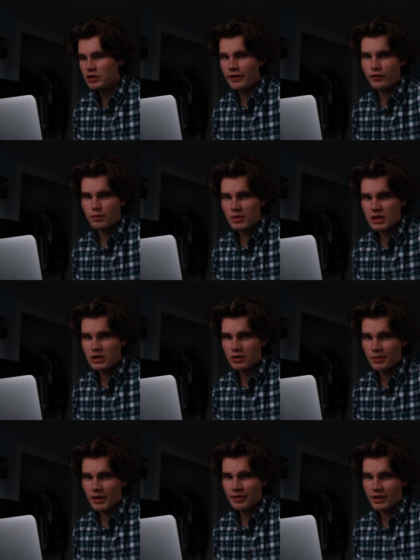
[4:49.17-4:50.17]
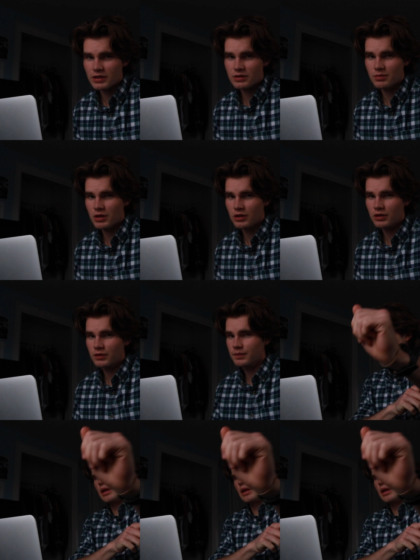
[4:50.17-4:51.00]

I have a meeting about that tomorrow.